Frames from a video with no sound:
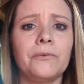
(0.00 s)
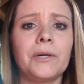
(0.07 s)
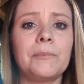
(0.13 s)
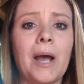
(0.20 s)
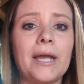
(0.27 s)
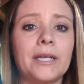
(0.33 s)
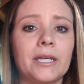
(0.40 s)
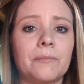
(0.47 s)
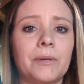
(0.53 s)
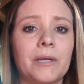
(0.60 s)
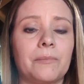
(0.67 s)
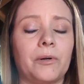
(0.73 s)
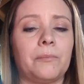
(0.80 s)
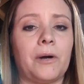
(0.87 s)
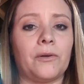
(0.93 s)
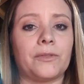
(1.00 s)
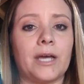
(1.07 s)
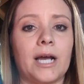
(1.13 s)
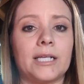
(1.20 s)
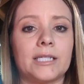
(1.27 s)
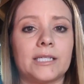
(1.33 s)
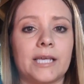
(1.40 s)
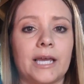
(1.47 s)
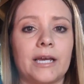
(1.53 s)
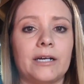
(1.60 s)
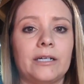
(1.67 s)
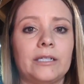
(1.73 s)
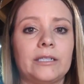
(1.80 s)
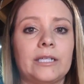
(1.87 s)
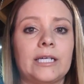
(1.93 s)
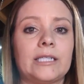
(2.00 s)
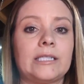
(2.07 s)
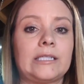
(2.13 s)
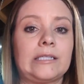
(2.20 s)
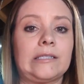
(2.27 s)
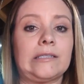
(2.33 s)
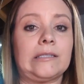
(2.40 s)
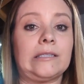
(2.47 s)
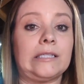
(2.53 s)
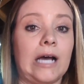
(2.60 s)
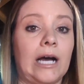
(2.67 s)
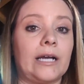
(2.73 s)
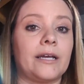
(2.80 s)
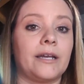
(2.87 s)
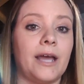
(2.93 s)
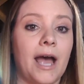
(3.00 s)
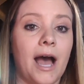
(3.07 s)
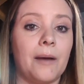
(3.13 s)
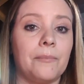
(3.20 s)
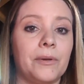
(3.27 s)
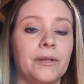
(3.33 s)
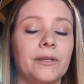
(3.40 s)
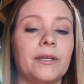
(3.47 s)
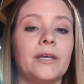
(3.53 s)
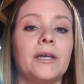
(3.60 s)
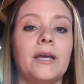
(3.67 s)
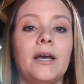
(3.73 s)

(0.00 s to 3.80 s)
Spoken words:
reminding people about that sale that's not going to happen,